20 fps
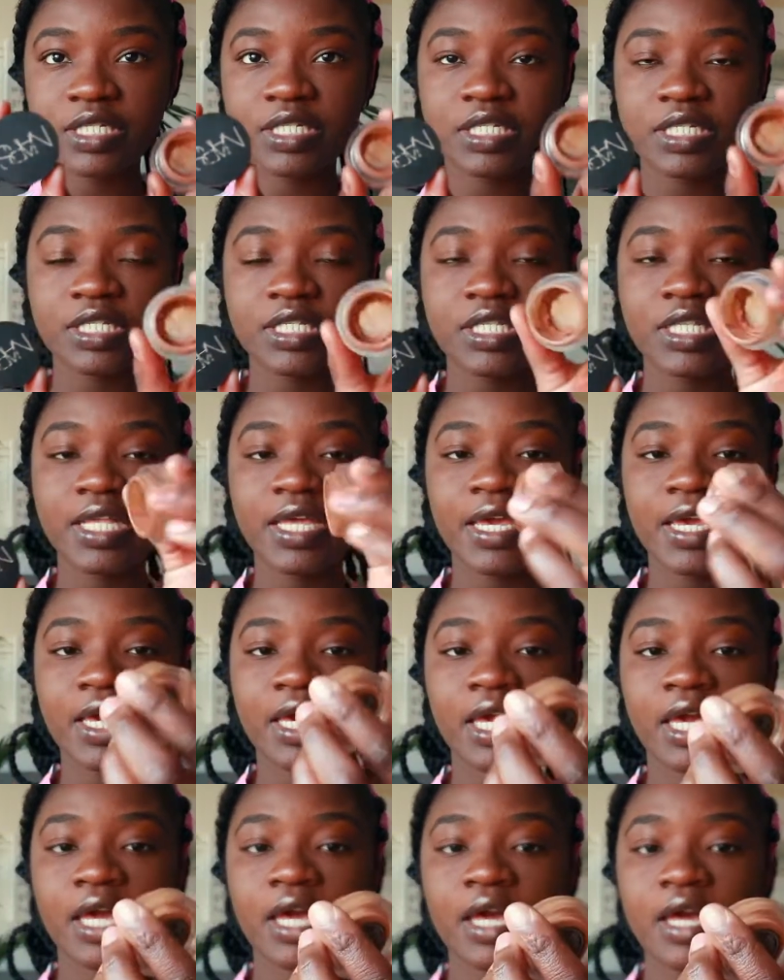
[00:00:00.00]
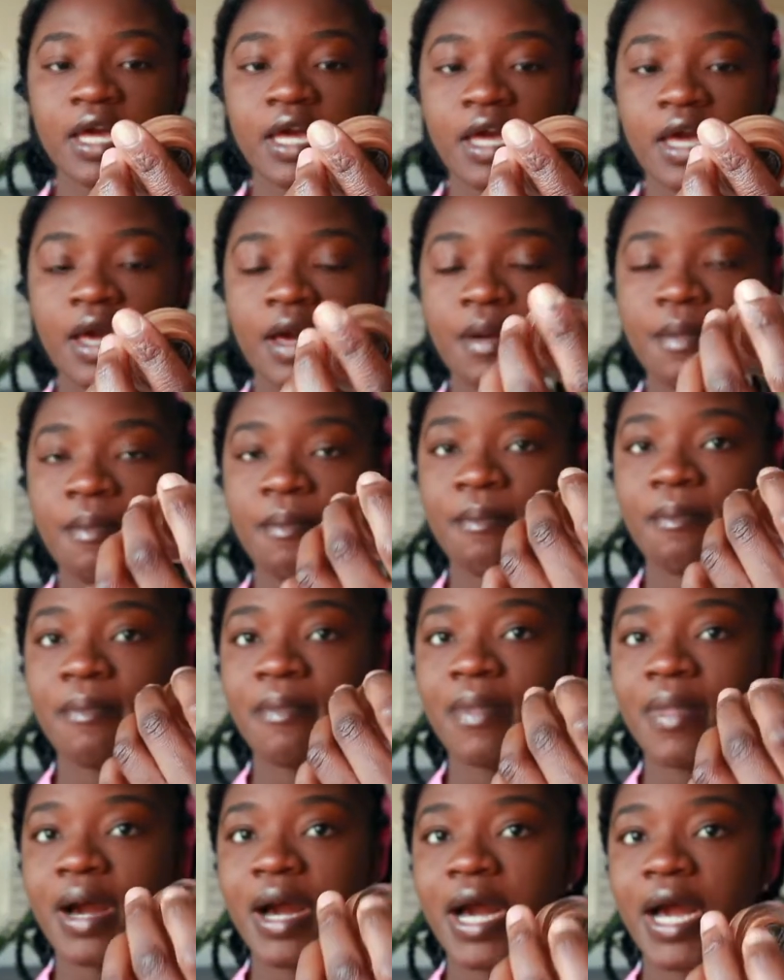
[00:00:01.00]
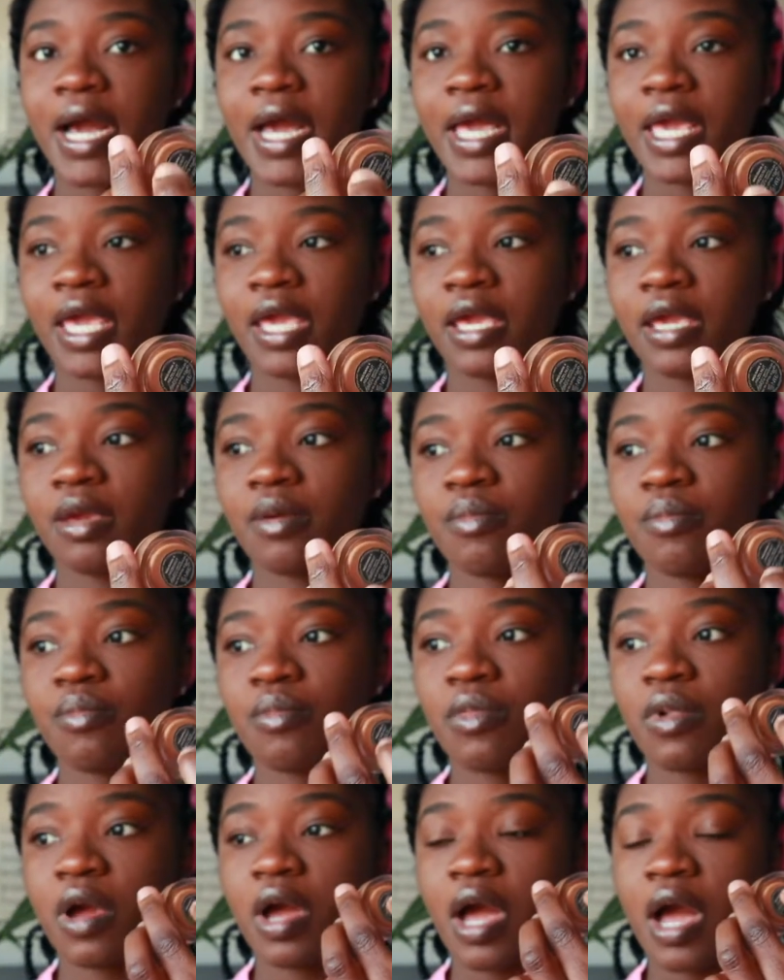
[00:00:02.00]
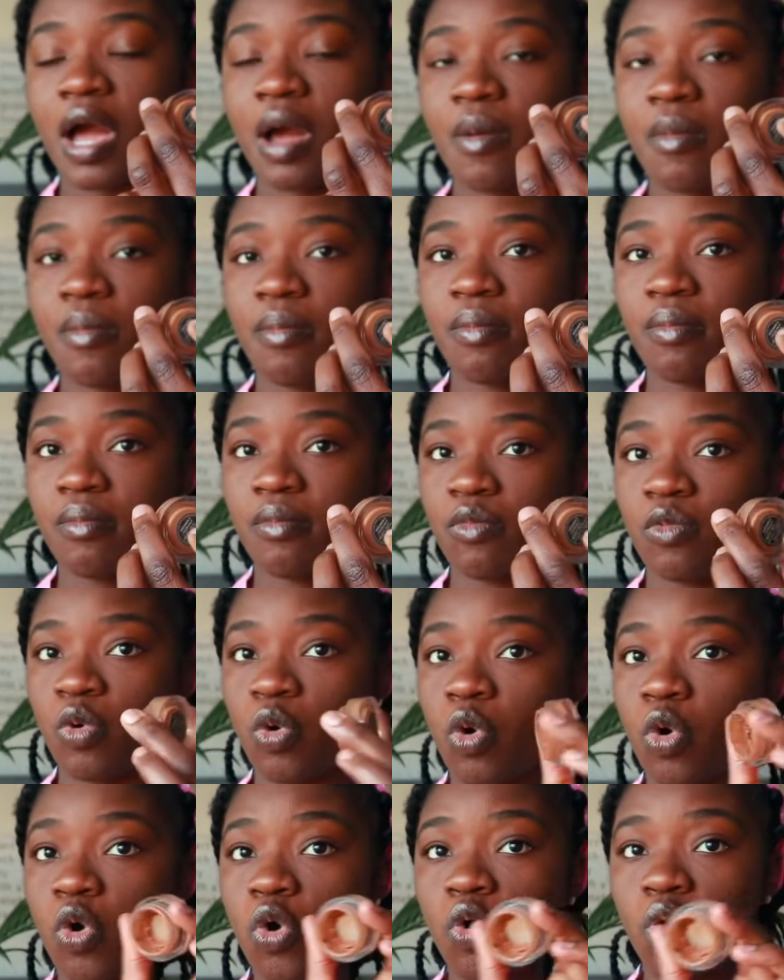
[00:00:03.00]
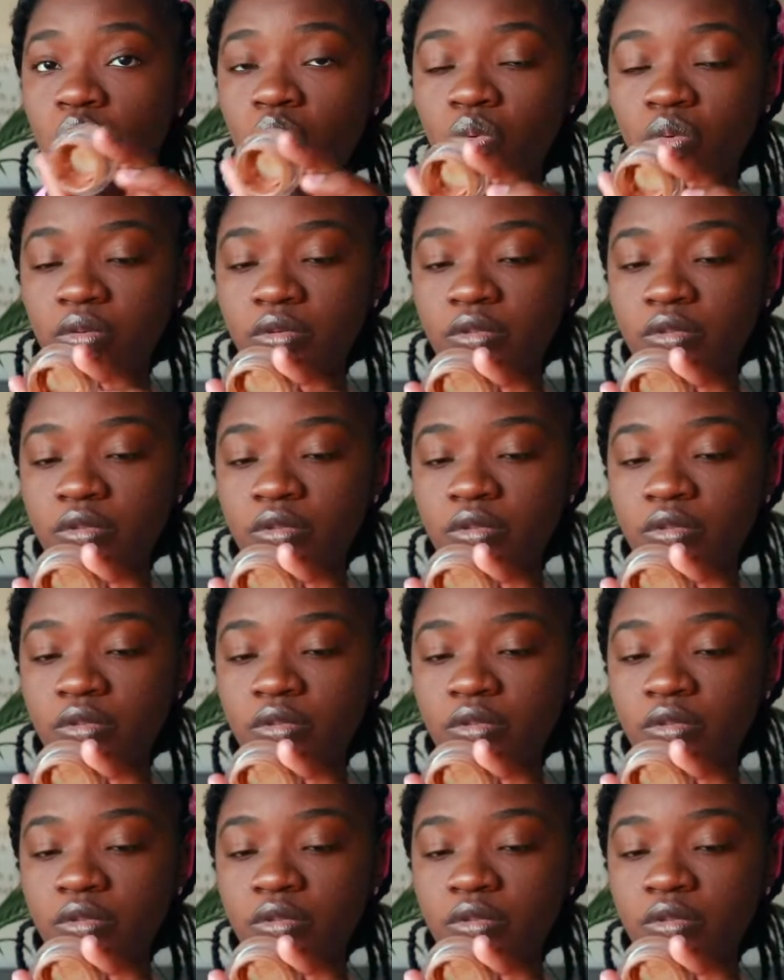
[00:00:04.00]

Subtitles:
Watch and learn. So I'm gonna use a concealer. This is the Nars.